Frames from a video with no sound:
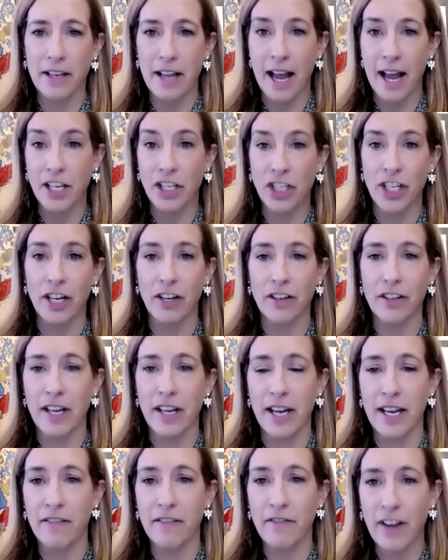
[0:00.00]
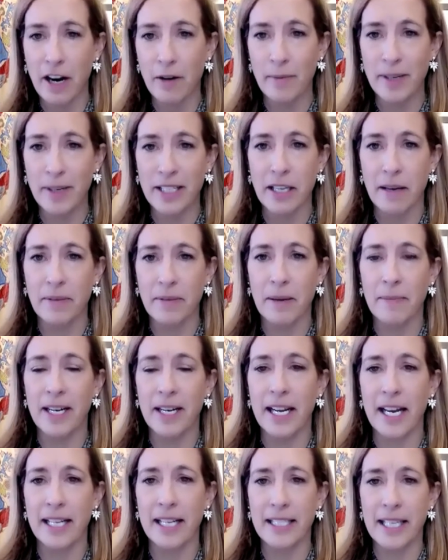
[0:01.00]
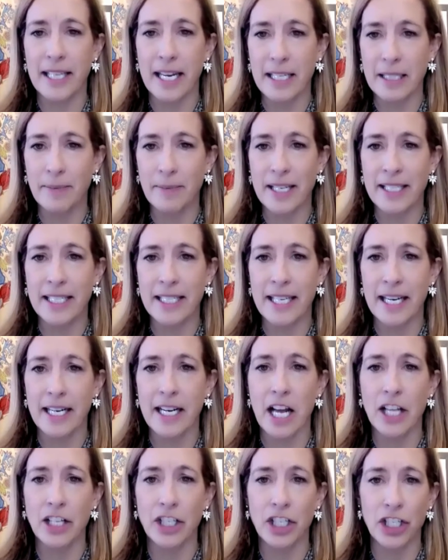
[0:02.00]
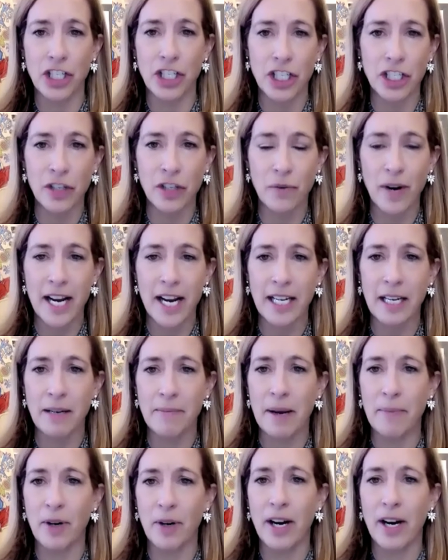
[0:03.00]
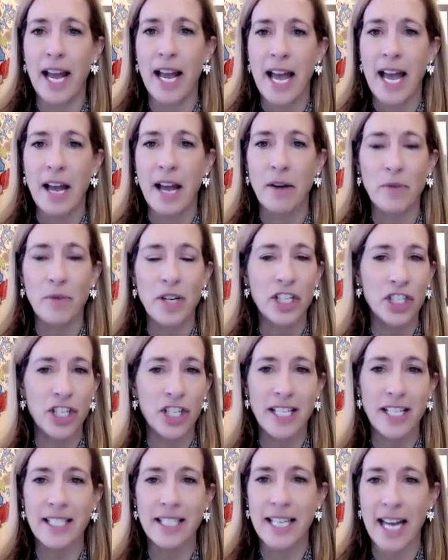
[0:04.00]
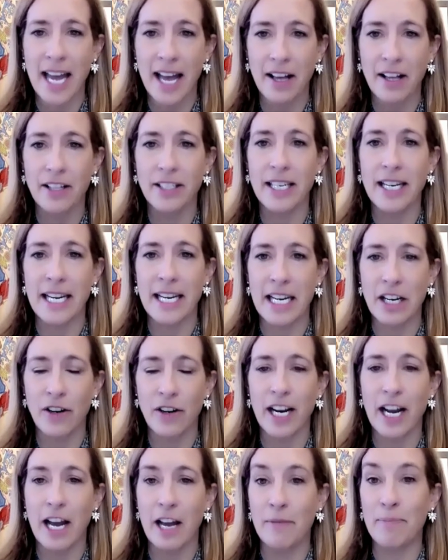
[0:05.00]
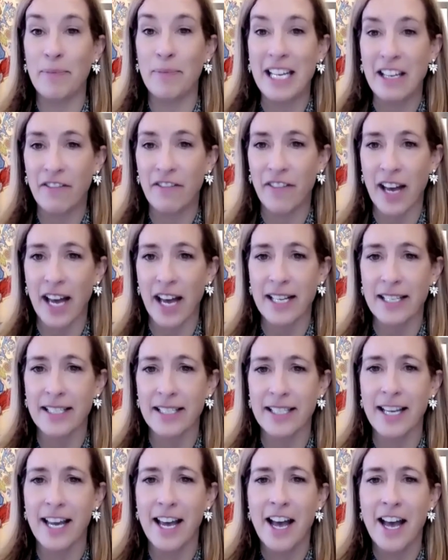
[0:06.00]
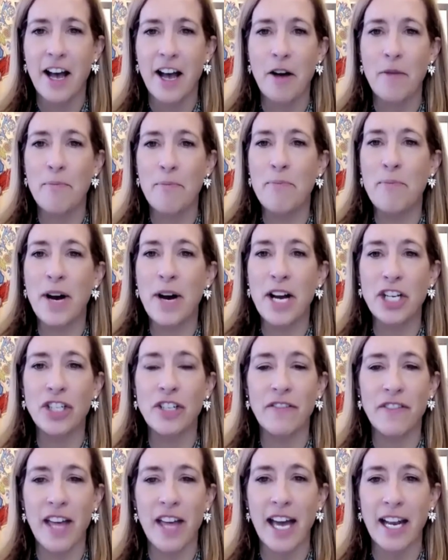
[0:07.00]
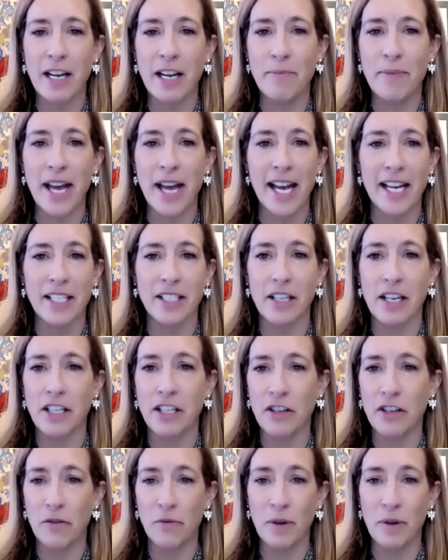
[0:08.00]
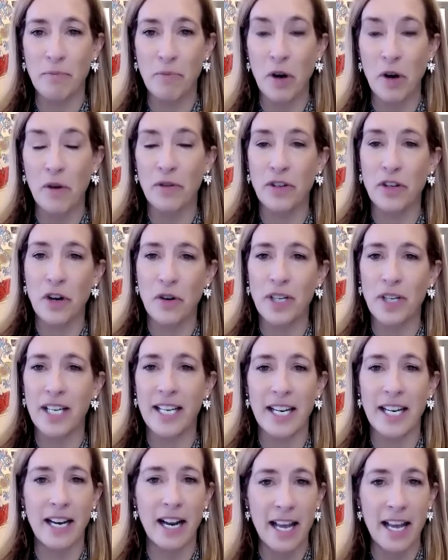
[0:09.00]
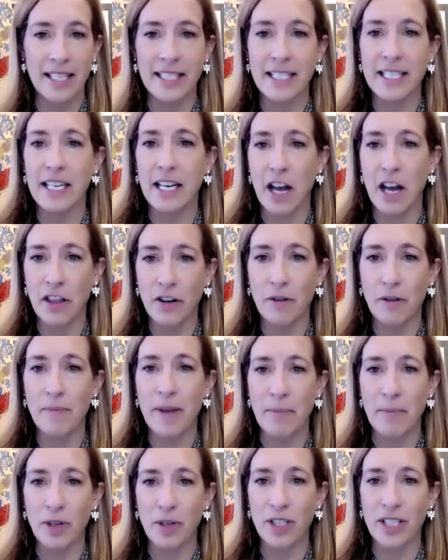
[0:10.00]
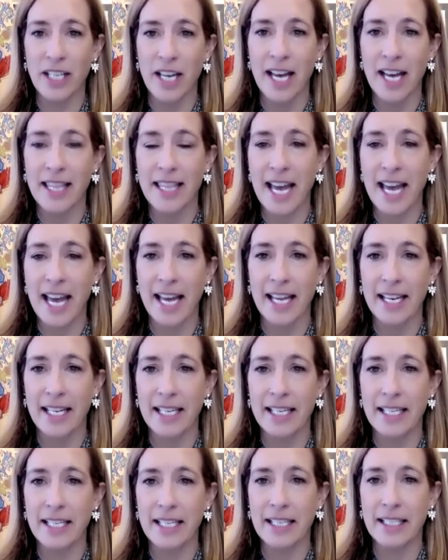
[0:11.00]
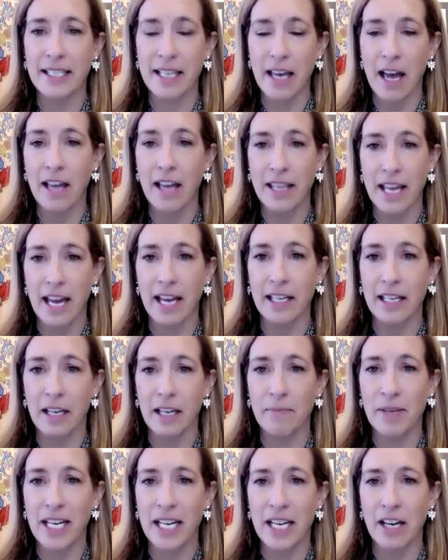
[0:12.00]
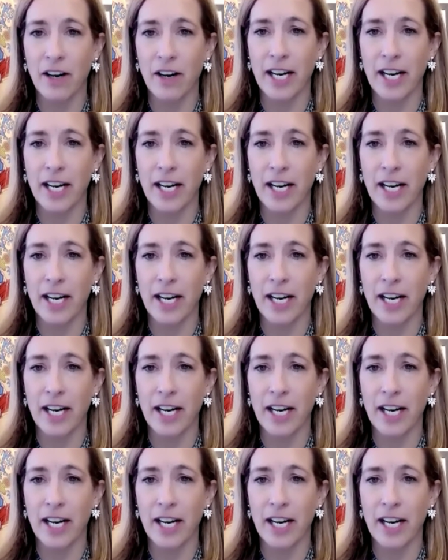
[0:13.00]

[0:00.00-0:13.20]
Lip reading: I chair the Environment Subcommittee on Science, Space, and Technology. She's the ranking member, and we just held a hearing on PFAS. Much of that impacts, we both noted, and as did other members on that on that subcommittee